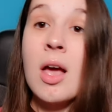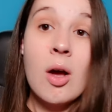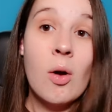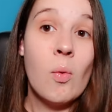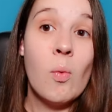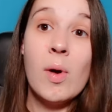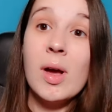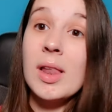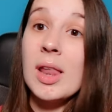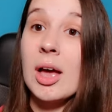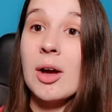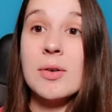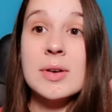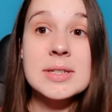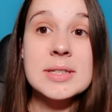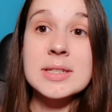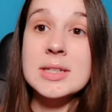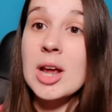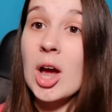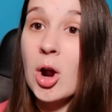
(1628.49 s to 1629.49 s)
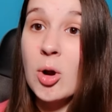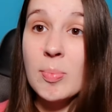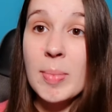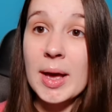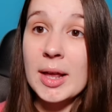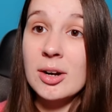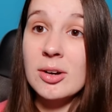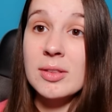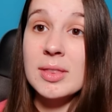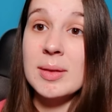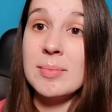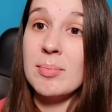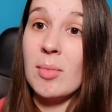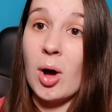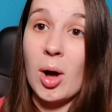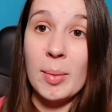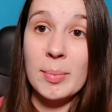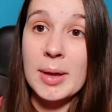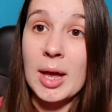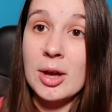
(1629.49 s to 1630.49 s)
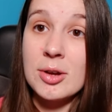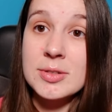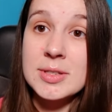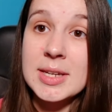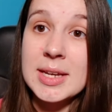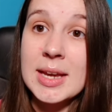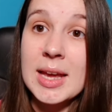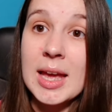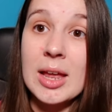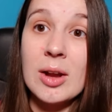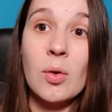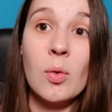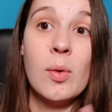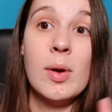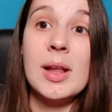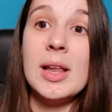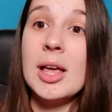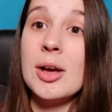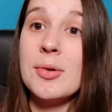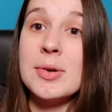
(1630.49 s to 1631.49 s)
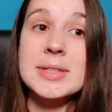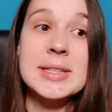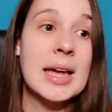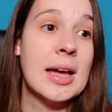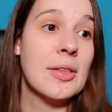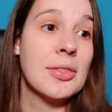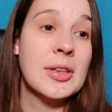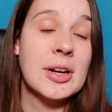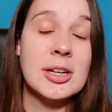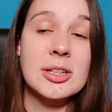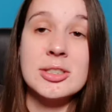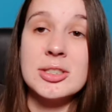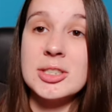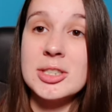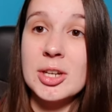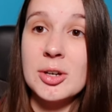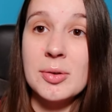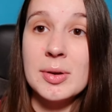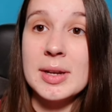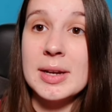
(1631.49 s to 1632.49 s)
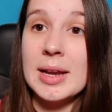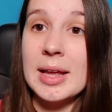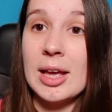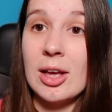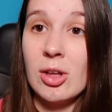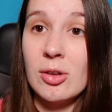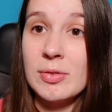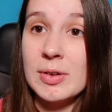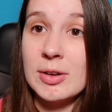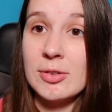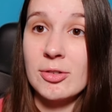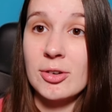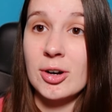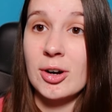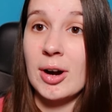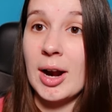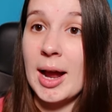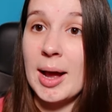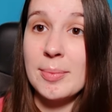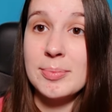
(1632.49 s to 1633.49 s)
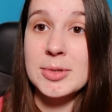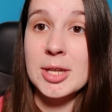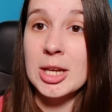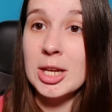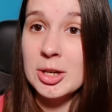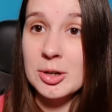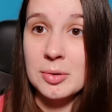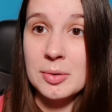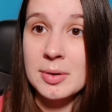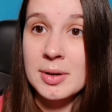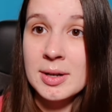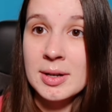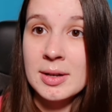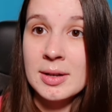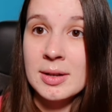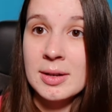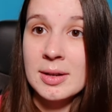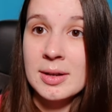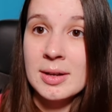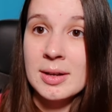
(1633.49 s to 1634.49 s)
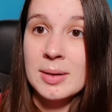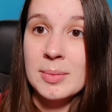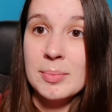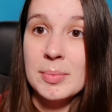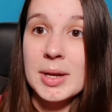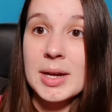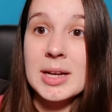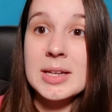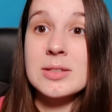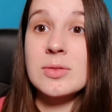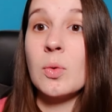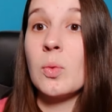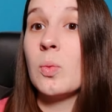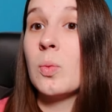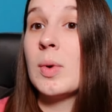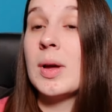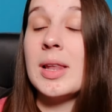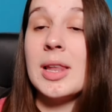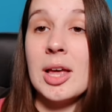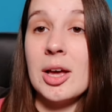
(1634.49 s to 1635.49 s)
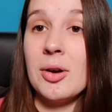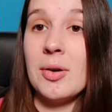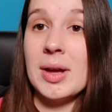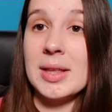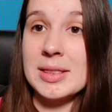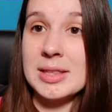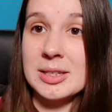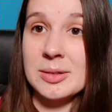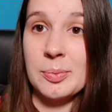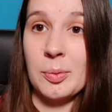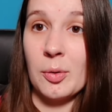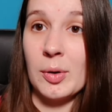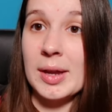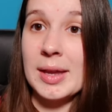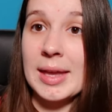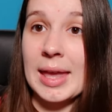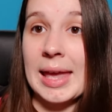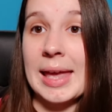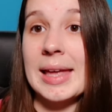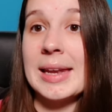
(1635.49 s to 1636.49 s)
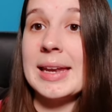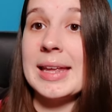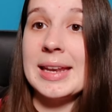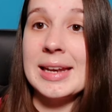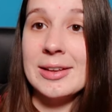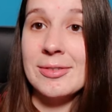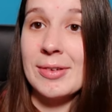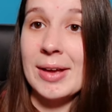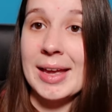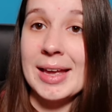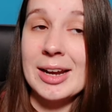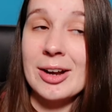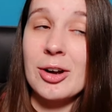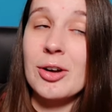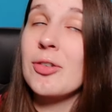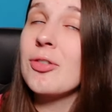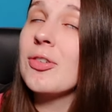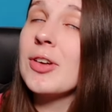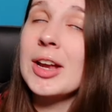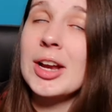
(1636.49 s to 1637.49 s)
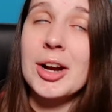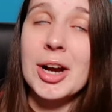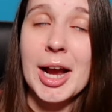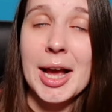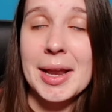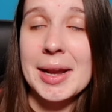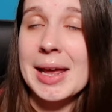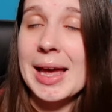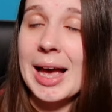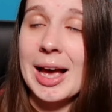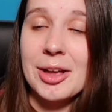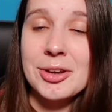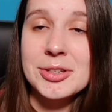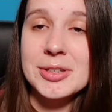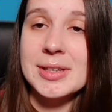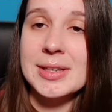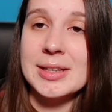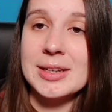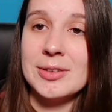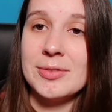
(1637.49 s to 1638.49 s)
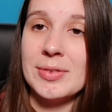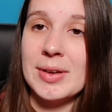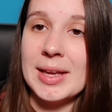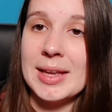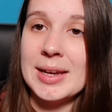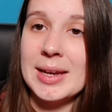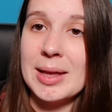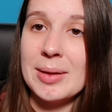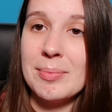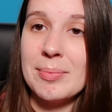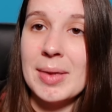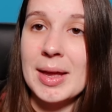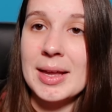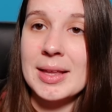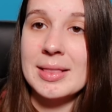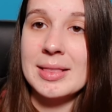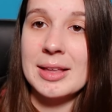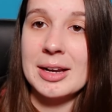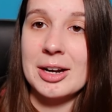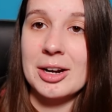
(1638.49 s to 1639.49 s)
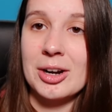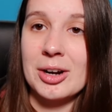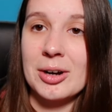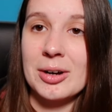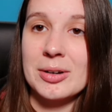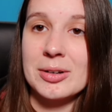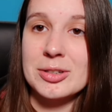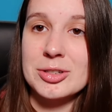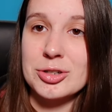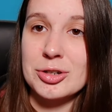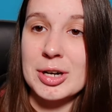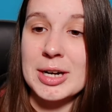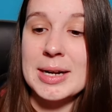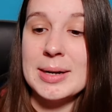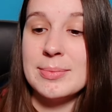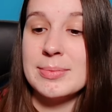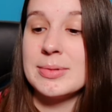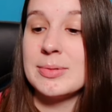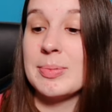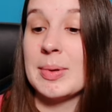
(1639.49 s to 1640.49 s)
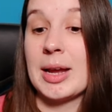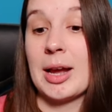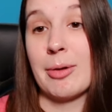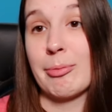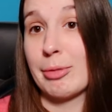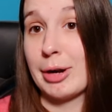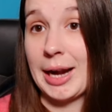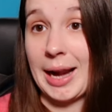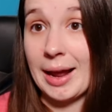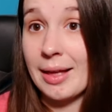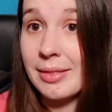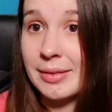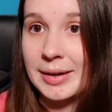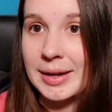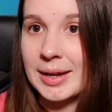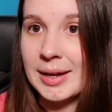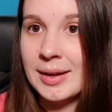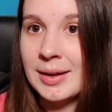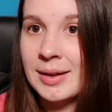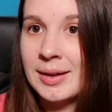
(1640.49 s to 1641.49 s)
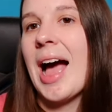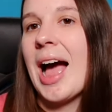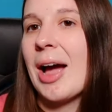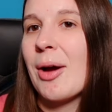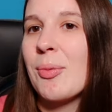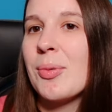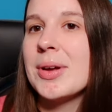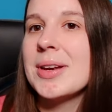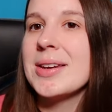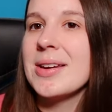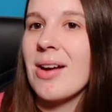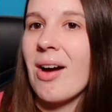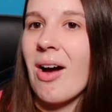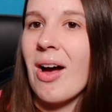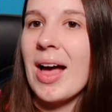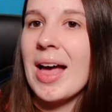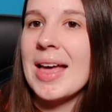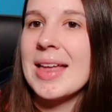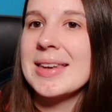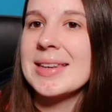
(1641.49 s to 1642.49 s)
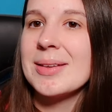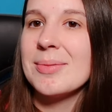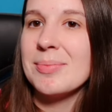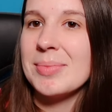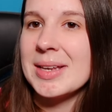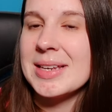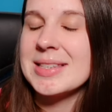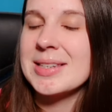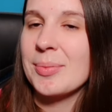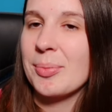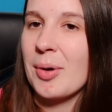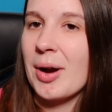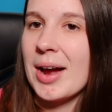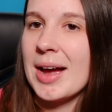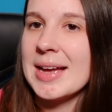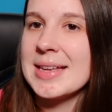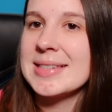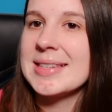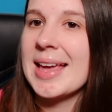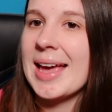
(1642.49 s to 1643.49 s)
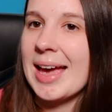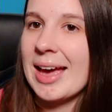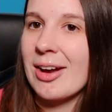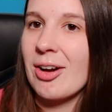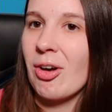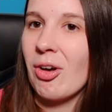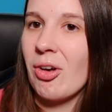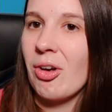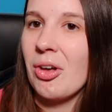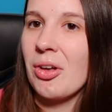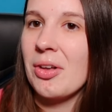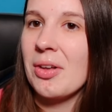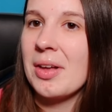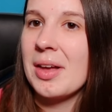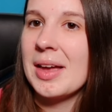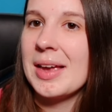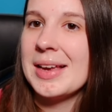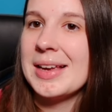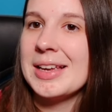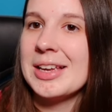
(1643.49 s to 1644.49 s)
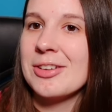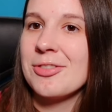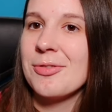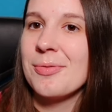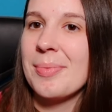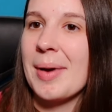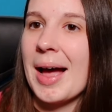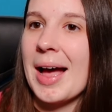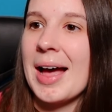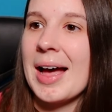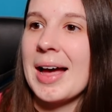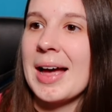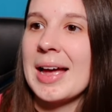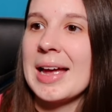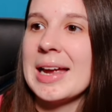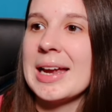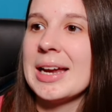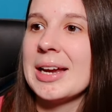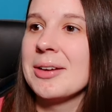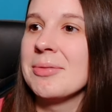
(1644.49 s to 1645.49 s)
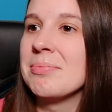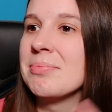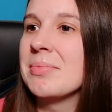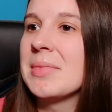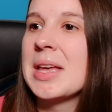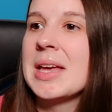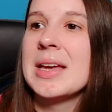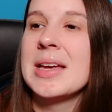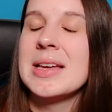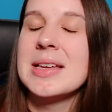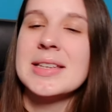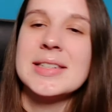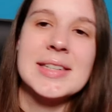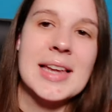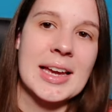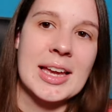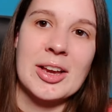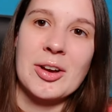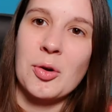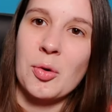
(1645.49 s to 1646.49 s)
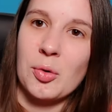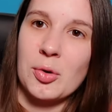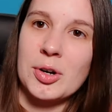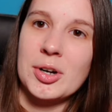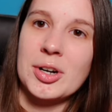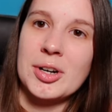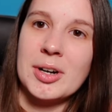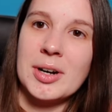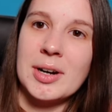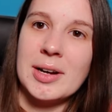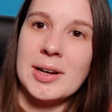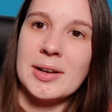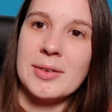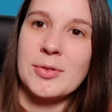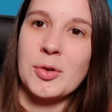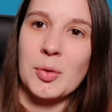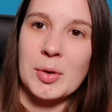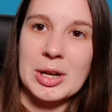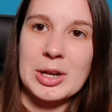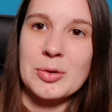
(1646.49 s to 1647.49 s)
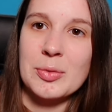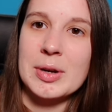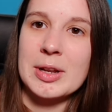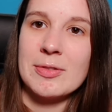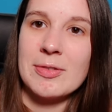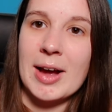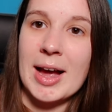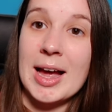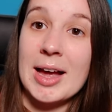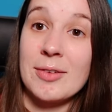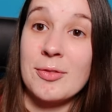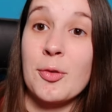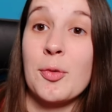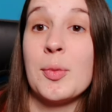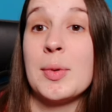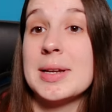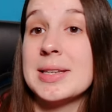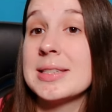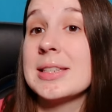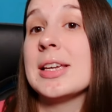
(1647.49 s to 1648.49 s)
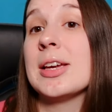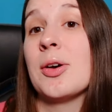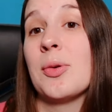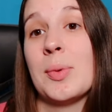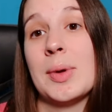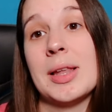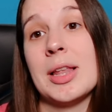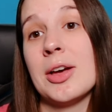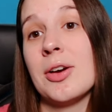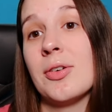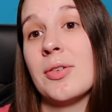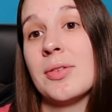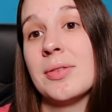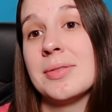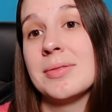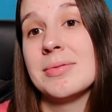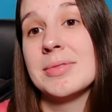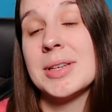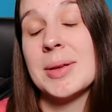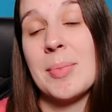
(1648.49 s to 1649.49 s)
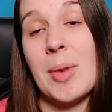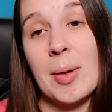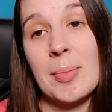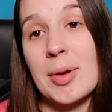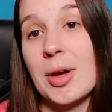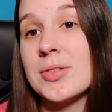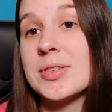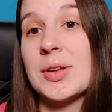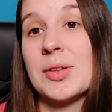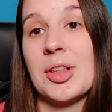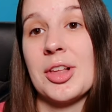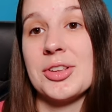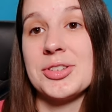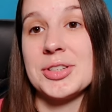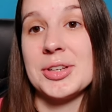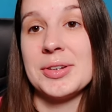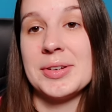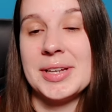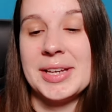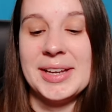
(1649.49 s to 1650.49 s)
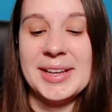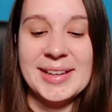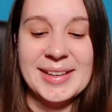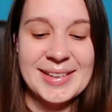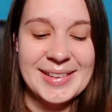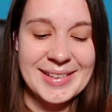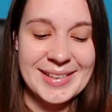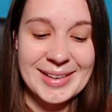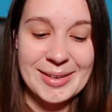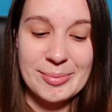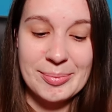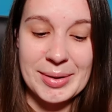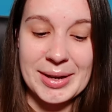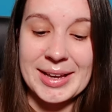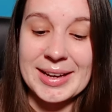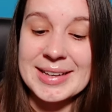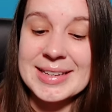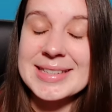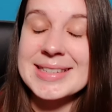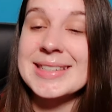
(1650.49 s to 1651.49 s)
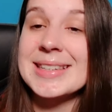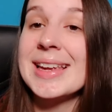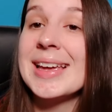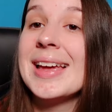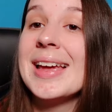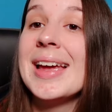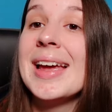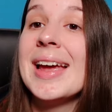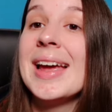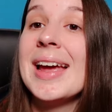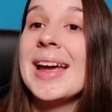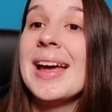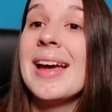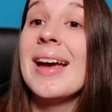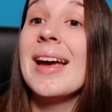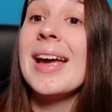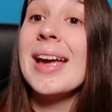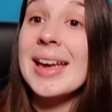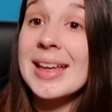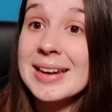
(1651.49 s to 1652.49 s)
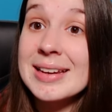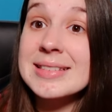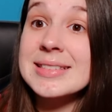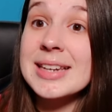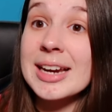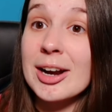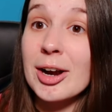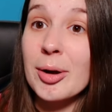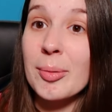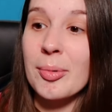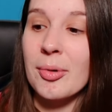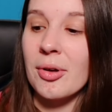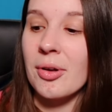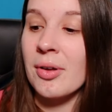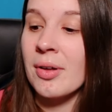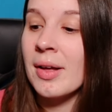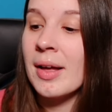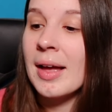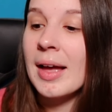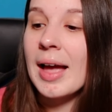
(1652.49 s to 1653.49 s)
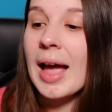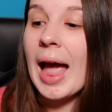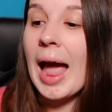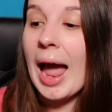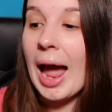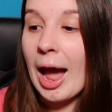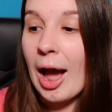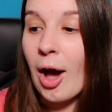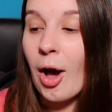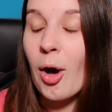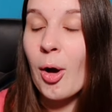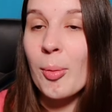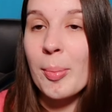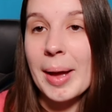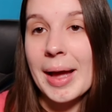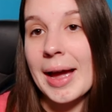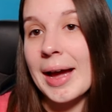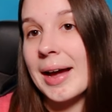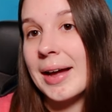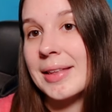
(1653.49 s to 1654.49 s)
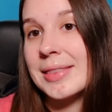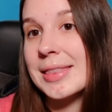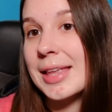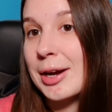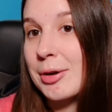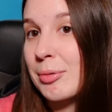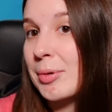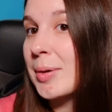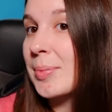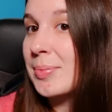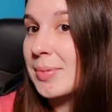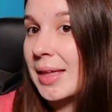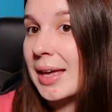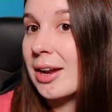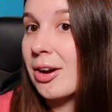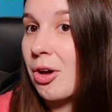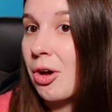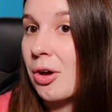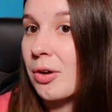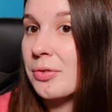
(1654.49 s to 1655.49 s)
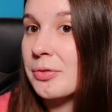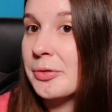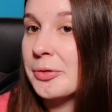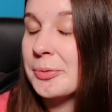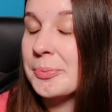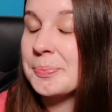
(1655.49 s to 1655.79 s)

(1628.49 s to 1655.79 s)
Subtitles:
Willow is no better than Momcozy, and Willow is out there suing LV for crap too. Because Willow at this point can't innovate or figure out how to innovate and make their dreams become reality. I would not be surprised at all if by second quarter of 2025 we see a Willow to Momcozy lawsuit. Because it is terrible how bad they ripped that off.